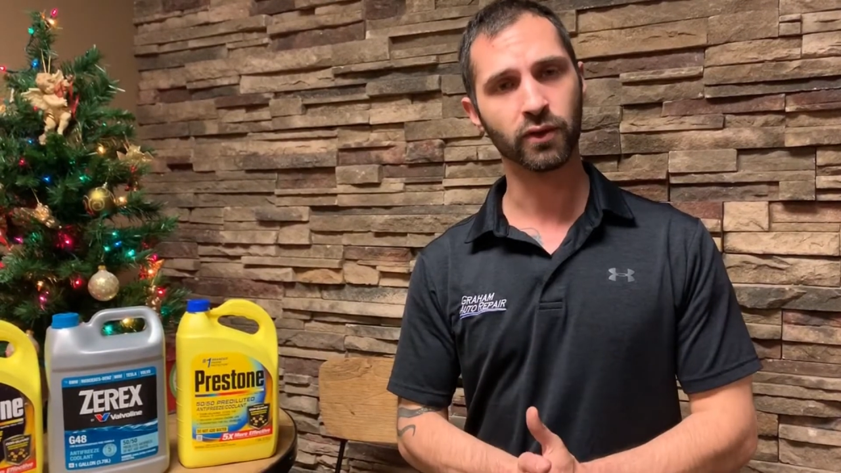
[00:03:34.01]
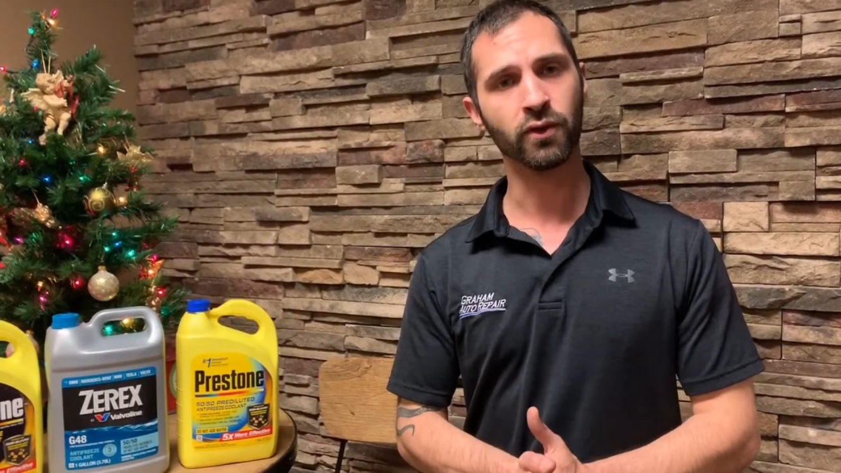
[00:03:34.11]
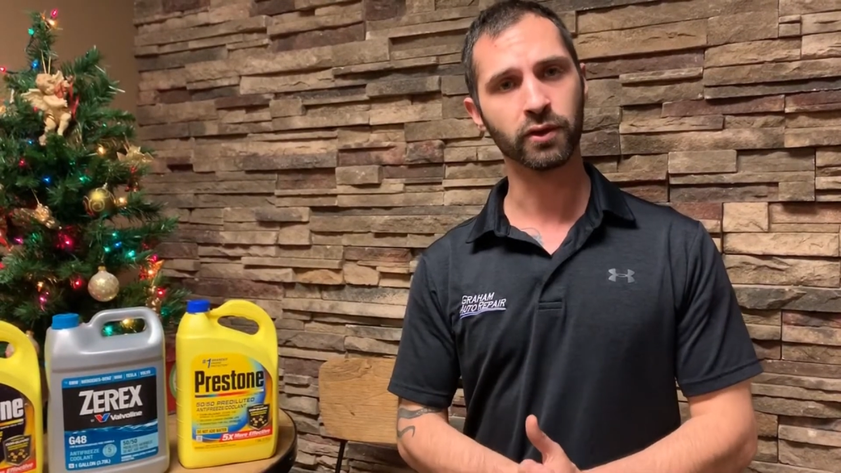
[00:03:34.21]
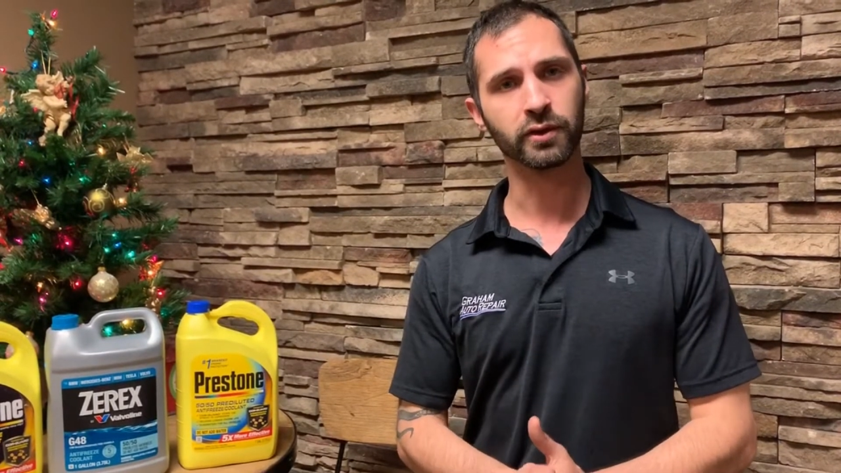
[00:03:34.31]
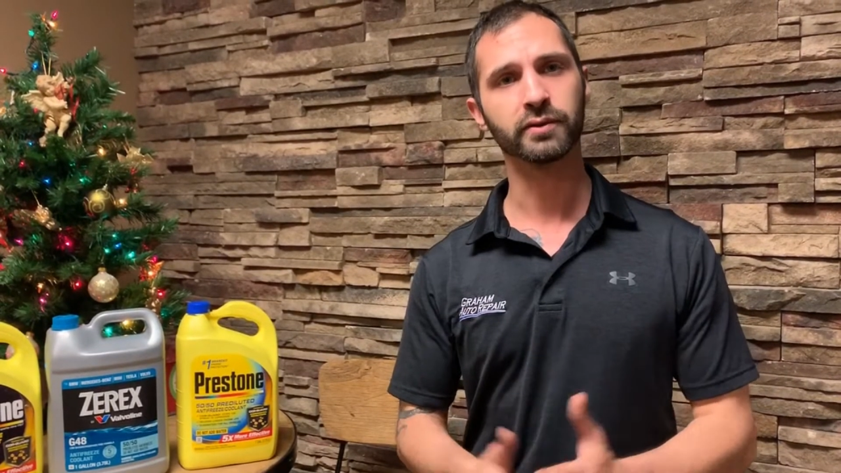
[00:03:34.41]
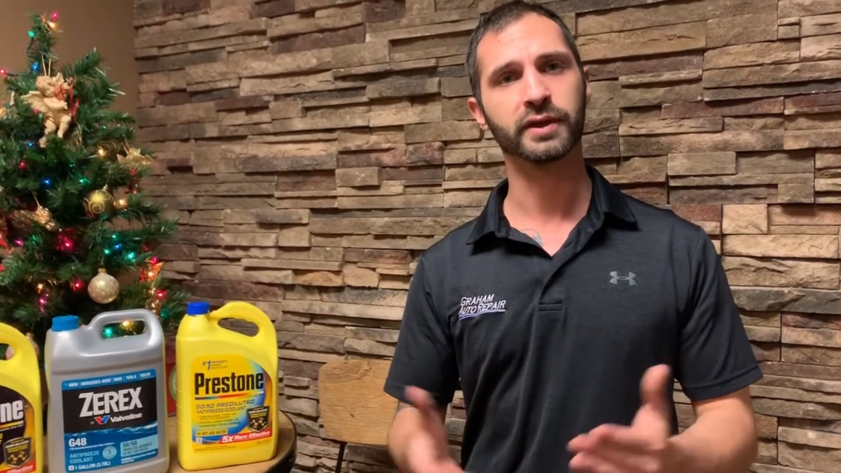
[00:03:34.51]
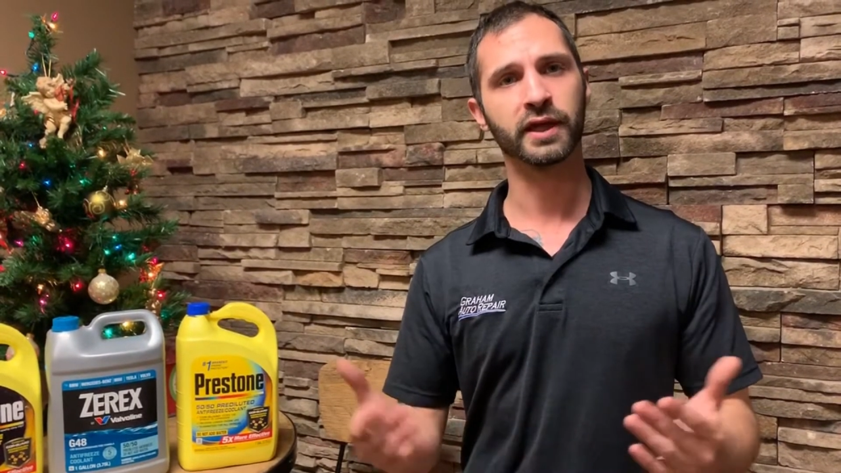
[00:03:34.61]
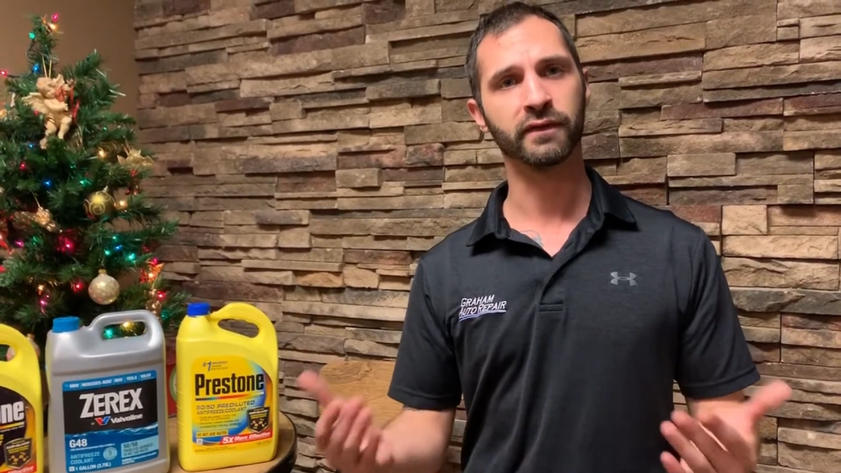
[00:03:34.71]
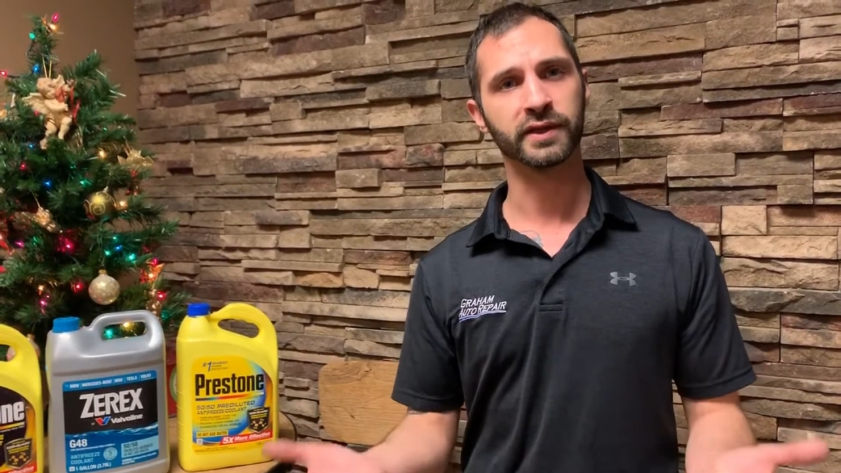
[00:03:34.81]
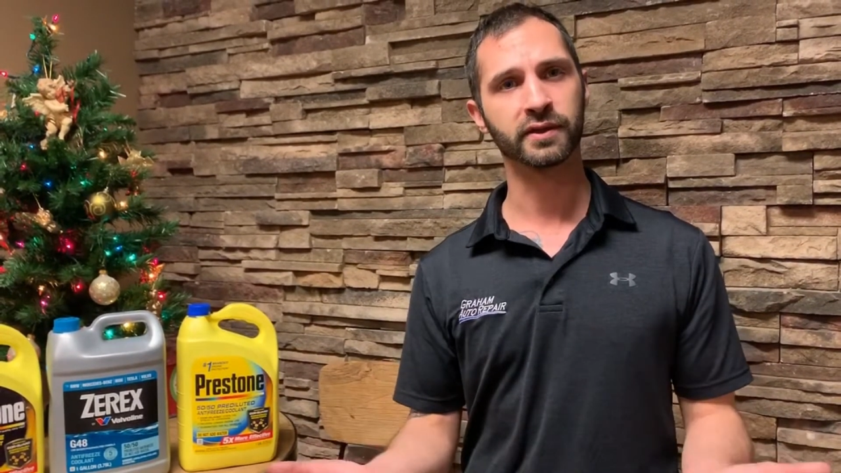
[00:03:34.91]
or
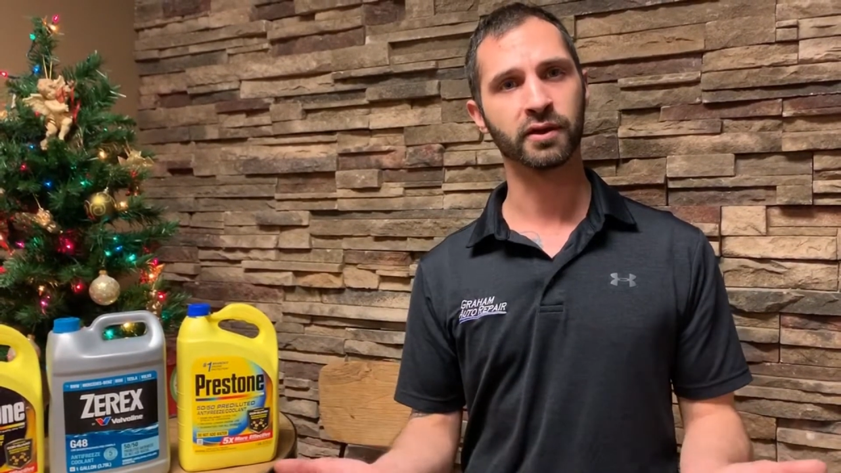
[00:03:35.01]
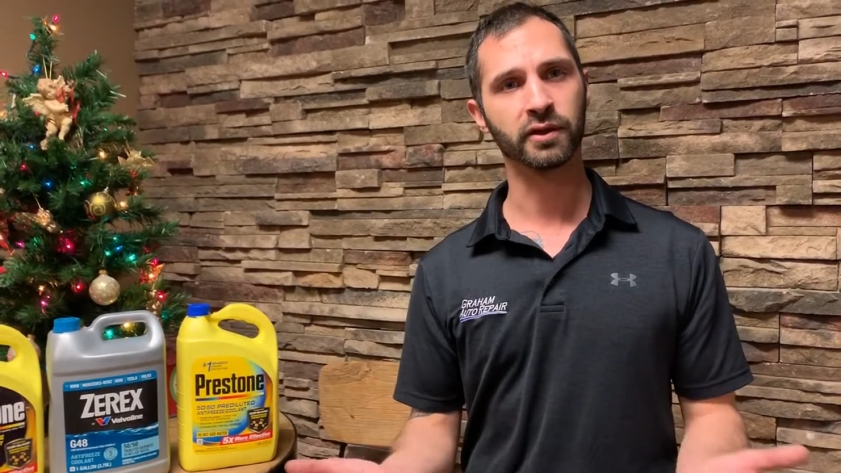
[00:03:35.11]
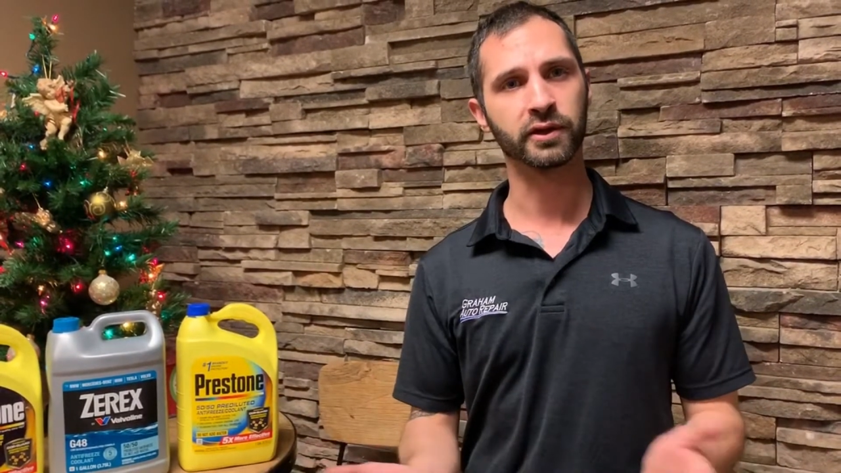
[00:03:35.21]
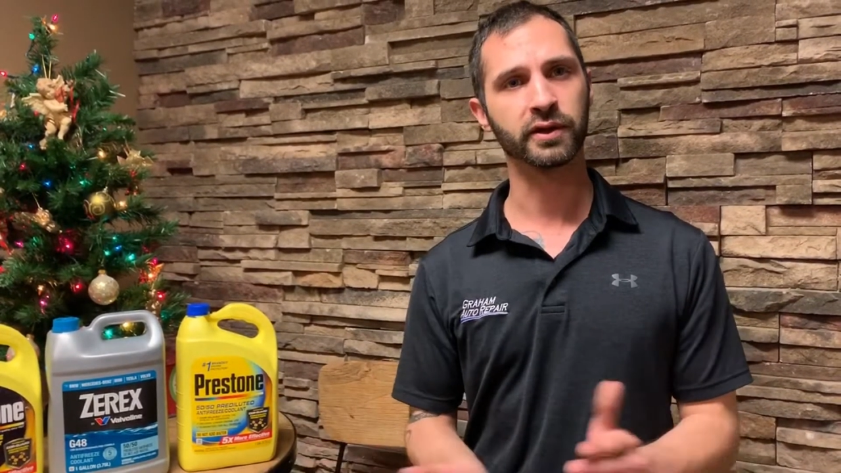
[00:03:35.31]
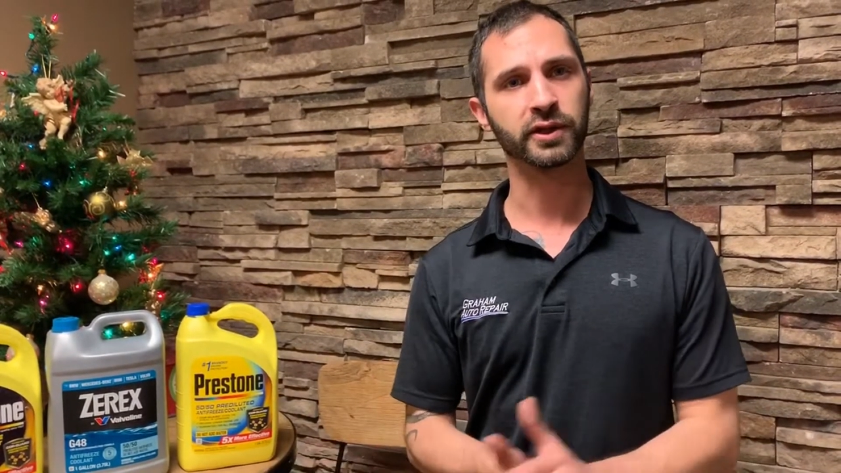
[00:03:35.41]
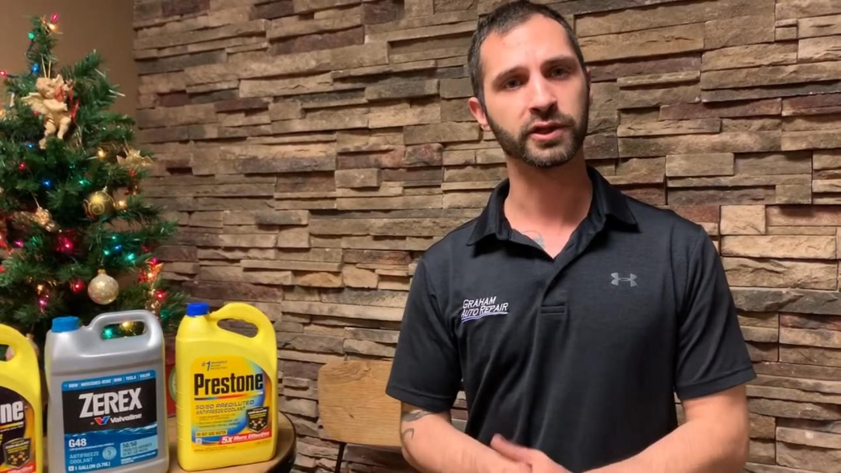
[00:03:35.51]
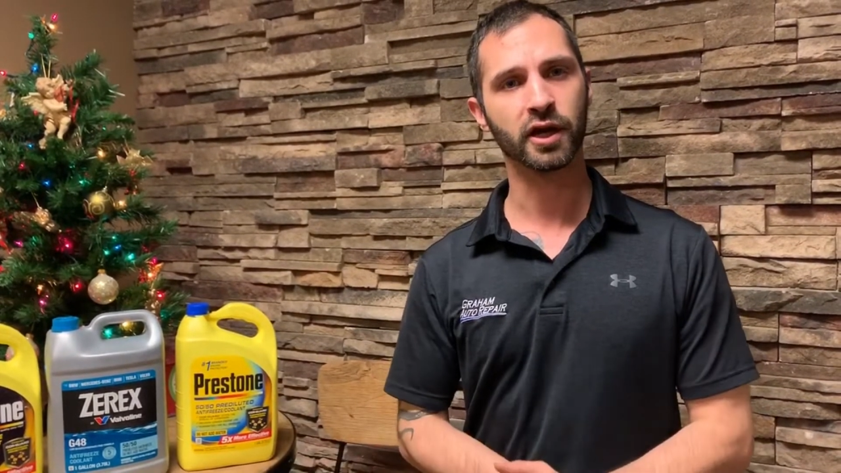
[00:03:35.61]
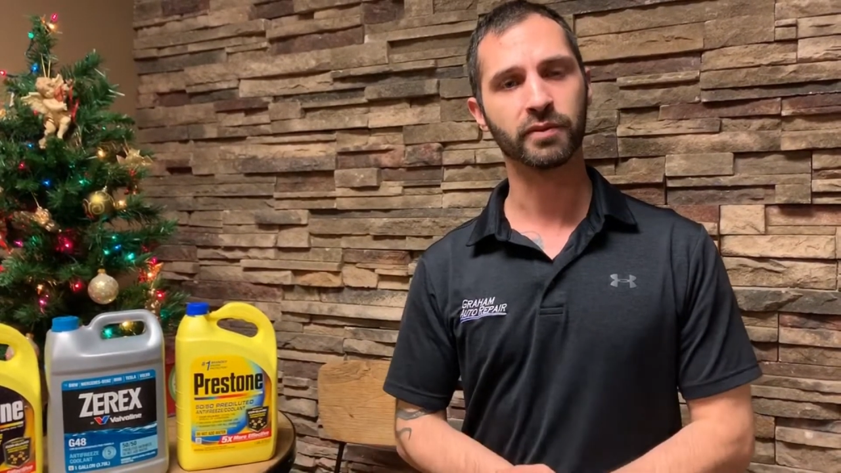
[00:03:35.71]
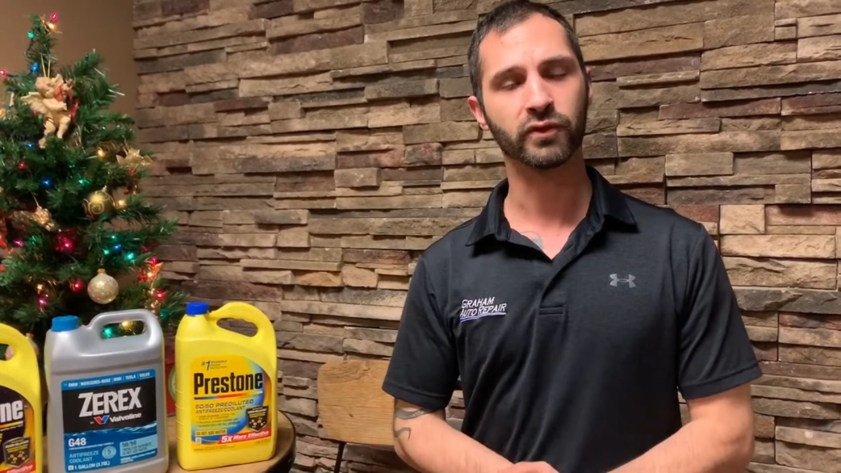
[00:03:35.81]
give us a call here at the shop,